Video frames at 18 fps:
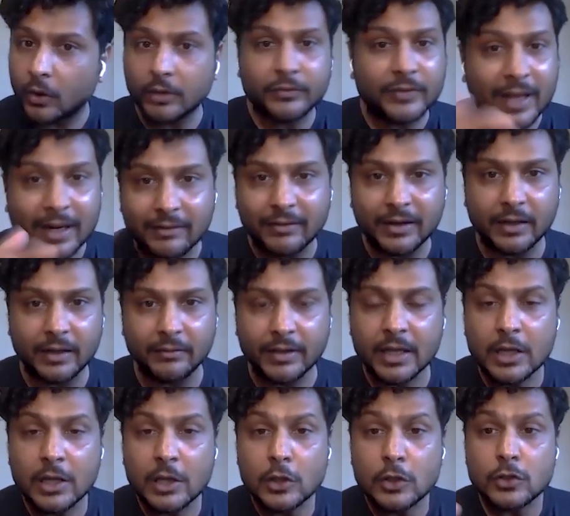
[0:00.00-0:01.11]
and yeah, all of that yeah. went away.
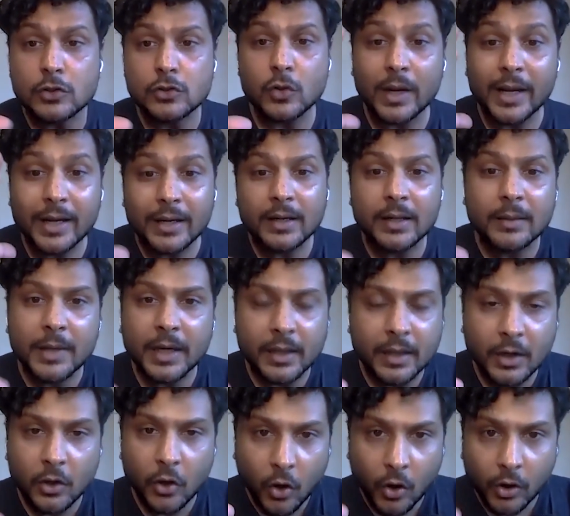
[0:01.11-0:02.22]
So I ended up
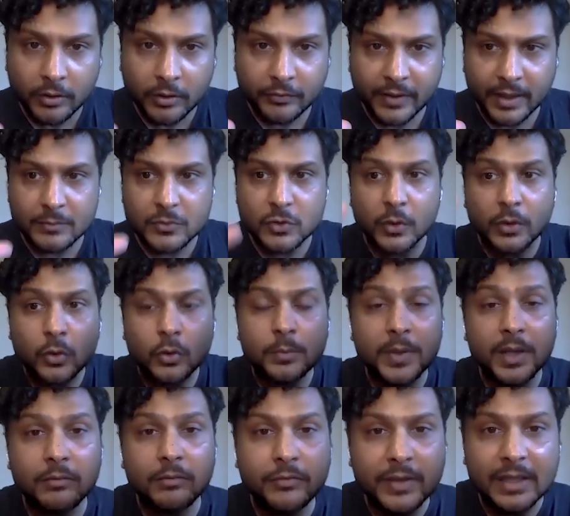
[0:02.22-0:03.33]
getting a lot of time. So it took
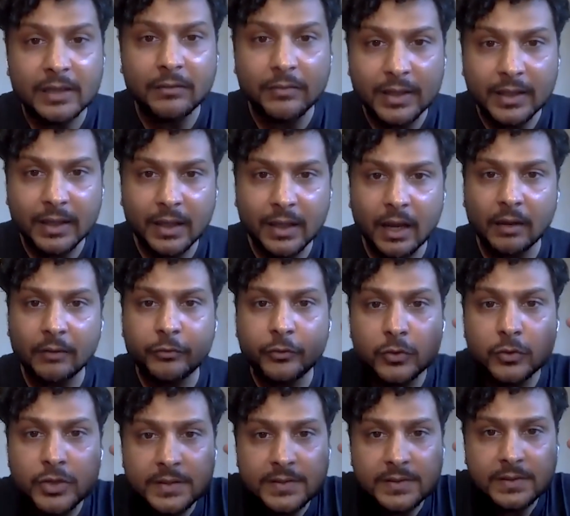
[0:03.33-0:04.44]
me a week, week and a half
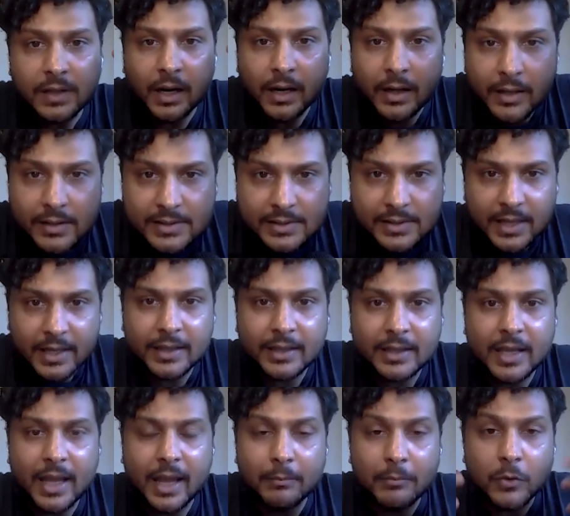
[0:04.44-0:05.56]
to just
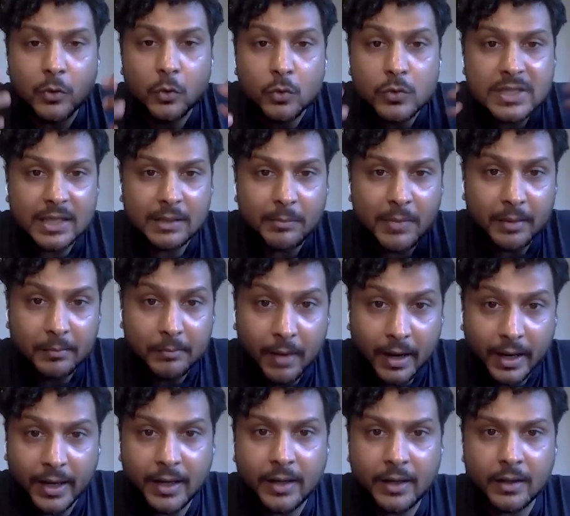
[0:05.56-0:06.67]
understand ki I'm losing my
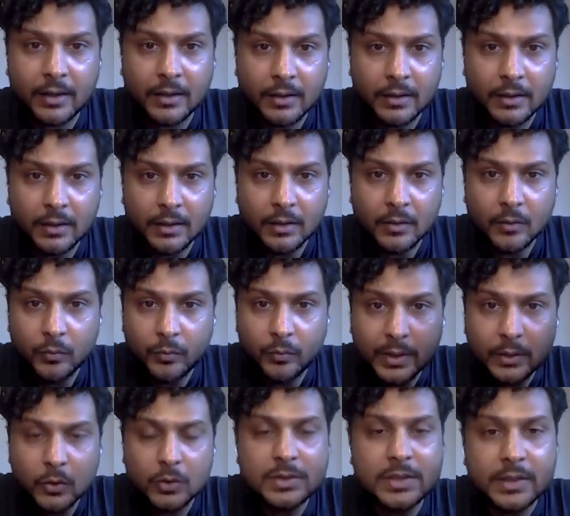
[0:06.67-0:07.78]
mind because,
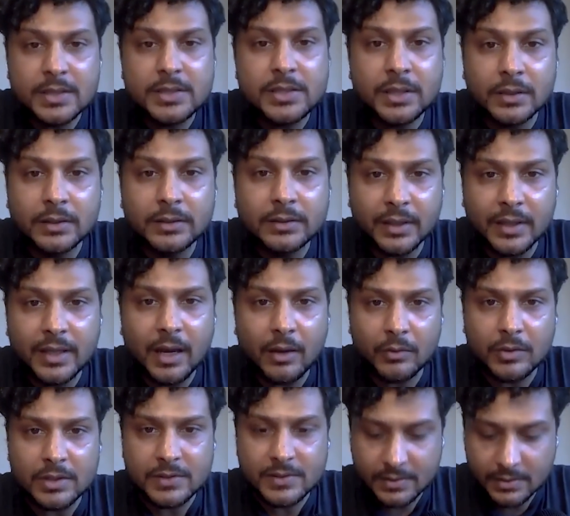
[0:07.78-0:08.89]
with those additional yeah, three yeah,
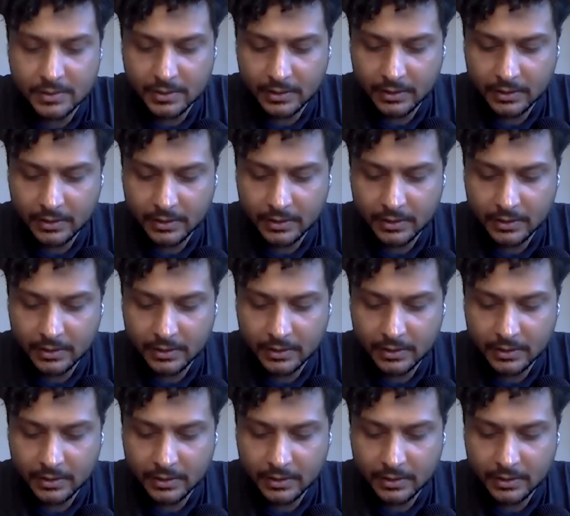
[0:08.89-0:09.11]
hours